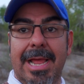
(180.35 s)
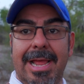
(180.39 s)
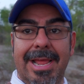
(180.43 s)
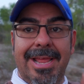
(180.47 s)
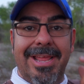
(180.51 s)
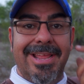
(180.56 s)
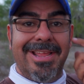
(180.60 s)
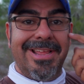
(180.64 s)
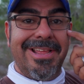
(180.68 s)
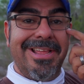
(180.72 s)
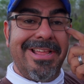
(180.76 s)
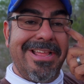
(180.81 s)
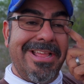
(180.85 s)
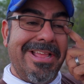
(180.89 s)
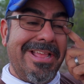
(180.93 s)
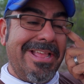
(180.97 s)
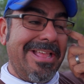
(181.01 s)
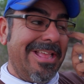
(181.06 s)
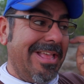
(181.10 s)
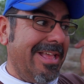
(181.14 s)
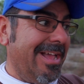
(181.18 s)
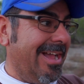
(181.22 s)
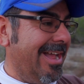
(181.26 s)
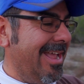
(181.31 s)
I
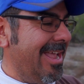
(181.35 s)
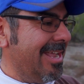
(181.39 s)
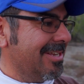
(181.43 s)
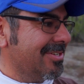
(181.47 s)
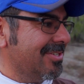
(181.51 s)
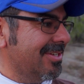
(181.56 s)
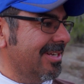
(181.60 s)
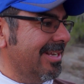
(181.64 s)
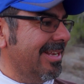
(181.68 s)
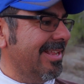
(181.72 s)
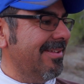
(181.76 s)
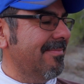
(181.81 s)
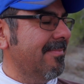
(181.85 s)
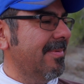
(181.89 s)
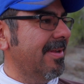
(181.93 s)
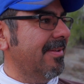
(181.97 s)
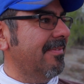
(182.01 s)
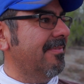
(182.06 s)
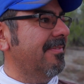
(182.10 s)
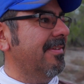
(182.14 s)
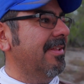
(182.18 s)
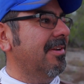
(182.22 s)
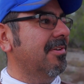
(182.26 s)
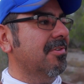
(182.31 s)
actually leave my
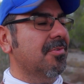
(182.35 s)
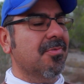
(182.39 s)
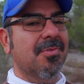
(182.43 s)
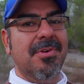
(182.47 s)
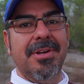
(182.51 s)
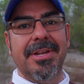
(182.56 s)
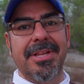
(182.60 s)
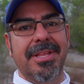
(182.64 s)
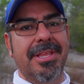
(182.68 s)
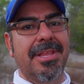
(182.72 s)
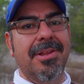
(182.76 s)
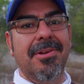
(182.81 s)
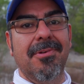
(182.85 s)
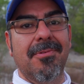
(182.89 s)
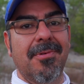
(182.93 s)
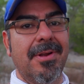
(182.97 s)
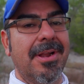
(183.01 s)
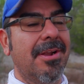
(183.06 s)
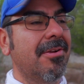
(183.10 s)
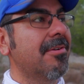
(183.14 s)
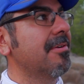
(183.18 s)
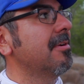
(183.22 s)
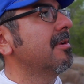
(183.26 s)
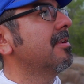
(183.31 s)
feeders running
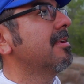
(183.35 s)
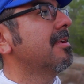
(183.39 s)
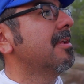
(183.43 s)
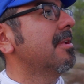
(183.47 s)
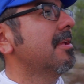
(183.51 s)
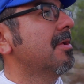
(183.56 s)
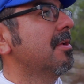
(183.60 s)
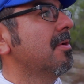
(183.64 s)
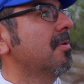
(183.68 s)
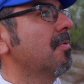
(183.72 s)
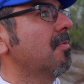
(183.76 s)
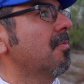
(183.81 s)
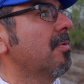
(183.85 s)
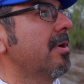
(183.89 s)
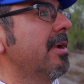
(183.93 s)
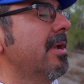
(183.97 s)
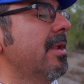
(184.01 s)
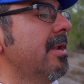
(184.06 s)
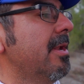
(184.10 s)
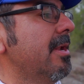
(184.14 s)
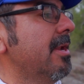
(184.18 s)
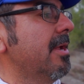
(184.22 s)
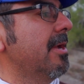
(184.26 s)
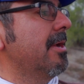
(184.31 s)
year-round.
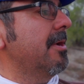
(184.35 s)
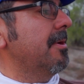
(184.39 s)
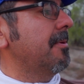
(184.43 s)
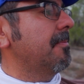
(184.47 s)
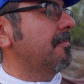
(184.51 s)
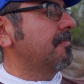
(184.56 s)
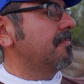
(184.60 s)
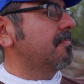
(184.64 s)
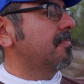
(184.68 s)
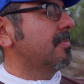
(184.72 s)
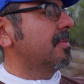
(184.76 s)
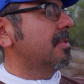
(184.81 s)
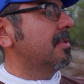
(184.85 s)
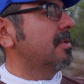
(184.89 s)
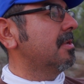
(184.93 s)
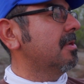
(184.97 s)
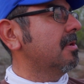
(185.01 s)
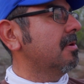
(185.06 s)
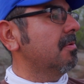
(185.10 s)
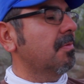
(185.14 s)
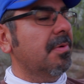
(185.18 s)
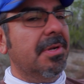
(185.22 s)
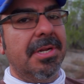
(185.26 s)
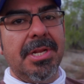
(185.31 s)
When
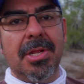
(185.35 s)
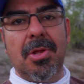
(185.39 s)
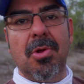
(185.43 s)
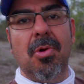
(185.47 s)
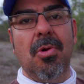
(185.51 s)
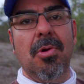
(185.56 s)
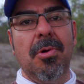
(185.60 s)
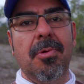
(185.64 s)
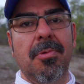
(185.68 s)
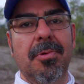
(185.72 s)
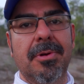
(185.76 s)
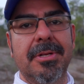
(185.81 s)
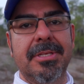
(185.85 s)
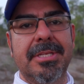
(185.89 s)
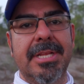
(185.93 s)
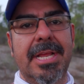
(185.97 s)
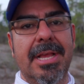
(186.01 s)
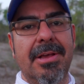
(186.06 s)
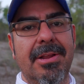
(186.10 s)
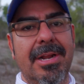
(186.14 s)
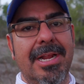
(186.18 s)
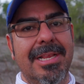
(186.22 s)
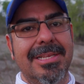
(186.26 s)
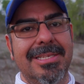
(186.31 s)
the corn runs
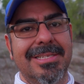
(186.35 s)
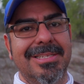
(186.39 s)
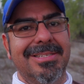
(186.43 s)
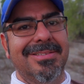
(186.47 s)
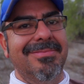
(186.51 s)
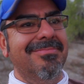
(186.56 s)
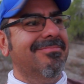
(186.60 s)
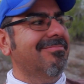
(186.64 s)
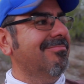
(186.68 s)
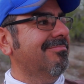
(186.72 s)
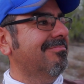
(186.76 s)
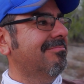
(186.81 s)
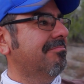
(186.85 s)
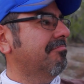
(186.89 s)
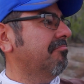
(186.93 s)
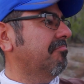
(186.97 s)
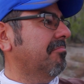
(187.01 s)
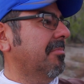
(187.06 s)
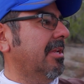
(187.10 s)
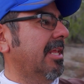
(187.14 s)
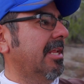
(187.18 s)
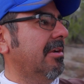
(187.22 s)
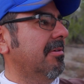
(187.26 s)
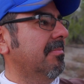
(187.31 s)
out, I just
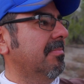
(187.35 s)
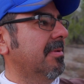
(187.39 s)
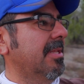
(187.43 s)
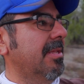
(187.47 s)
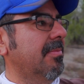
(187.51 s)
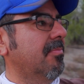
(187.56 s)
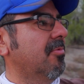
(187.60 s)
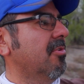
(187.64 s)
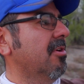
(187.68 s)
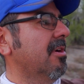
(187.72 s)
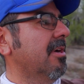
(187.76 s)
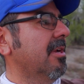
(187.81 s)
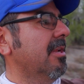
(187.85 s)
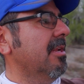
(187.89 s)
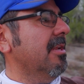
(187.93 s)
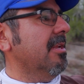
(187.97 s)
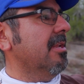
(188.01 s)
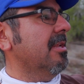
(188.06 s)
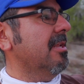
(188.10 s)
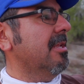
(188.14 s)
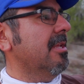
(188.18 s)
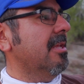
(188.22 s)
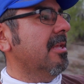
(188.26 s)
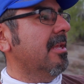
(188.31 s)
let them keep running,
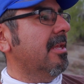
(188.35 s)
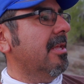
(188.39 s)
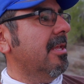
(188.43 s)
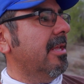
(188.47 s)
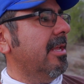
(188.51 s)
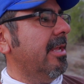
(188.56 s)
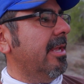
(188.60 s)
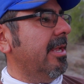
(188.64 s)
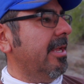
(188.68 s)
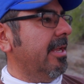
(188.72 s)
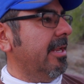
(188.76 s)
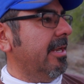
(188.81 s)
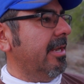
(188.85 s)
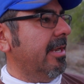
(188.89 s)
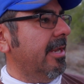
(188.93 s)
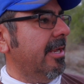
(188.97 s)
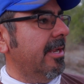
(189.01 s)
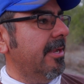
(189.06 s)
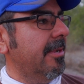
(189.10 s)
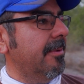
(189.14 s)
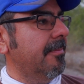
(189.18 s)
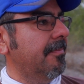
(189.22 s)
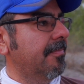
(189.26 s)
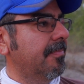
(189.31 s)
and
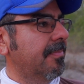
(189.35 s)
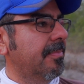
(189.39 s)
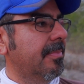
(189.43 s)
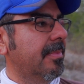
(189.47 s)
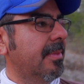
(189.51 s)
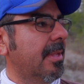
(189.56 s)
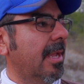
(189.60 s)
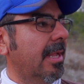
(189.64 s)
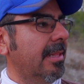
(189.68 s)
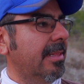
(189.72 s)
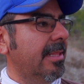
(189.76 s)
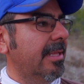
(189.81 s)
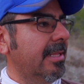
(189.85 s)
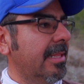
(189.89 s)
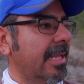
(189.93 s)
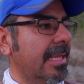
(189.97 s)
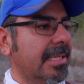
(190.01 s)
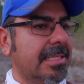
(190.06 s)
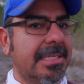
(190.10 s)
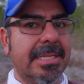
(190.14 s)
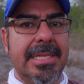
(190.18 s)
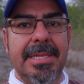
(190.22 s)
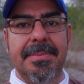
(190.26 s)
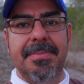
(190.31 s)
I think
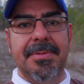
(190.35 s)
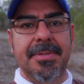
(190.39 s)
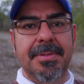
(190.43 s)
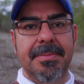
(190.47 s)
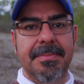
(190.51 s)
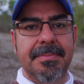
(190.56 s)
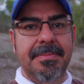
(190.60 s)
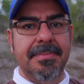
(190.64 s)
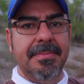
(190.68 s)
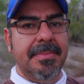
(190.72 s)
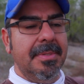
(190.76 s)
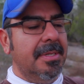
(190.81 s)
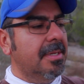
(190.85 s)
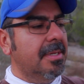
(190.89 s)
that keeps them